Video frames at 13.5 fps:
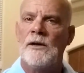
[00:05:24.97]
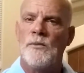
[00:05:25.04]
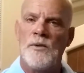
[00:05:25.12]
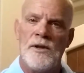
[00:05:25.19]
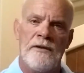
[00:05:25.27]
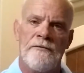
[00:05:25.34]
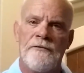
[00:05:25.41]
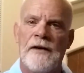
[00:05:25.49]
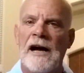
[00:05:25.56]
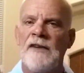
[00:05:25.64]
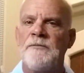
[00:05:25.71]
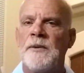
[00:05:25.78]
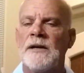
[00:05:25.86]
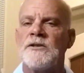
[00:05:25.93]
Within
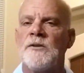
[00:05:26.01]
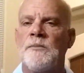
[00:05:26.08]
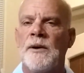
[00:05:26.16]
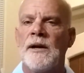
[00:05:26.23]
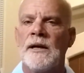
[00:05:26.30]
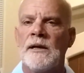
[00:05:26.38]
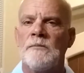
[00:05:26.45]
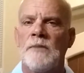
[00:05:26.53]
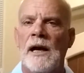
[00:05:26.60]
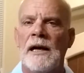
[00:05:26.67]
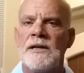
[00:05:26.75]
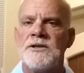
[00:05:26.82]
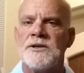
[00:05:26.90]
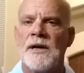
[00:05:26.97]
5 putts of putting in
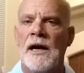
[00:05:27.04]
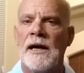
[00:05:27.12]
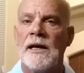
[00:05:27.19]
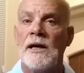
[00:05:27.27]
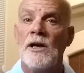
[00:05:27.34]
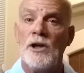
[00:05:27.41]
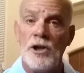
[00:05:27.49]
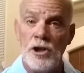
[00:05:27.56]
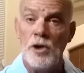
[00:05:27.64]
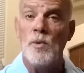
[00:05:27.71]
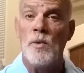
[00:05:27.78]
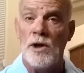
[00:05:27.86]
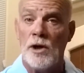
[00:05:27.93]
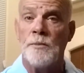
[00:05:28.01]
Blindstrike,
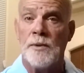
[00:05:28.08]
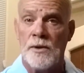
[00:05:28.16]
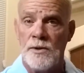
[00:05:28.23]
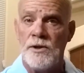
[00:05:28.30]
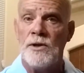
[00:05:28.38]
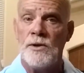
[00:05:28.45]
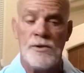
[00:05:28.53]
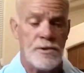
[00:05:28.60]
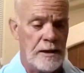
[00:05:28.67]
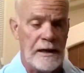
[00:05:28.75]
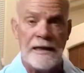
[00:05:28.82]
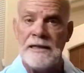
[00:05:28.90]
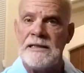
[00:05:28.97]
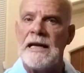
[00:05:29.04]
you will
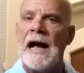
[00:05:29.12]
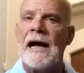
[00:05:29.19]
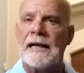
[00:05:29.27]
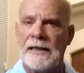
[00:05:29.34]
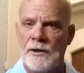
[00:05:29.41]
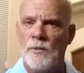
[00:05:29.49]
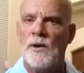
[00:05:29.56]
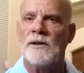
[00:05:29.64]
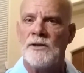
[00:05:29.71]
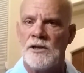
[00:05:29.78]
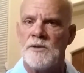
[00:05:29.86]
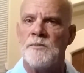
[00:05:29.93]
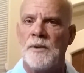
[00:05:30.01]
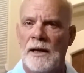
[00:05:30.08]
produce exactly what
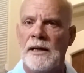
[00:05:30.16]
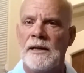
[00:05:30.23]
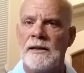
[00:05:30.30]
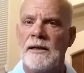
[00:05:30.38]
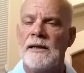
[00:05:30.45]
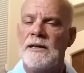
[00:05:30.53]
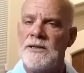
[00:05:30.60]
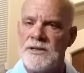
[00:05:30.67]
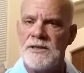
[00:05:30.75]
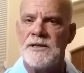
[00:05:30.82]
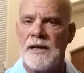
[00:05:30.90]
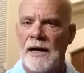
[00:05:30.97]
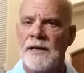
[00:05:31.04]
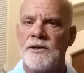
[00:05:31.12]
this plate is
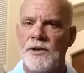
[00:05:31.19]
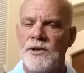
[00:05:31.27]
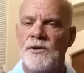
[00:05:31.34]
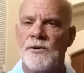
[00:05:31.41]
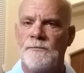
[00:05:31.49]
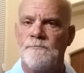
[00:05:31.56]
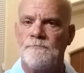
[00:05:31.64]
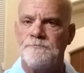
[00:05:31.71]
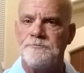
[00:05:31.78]
designed to do.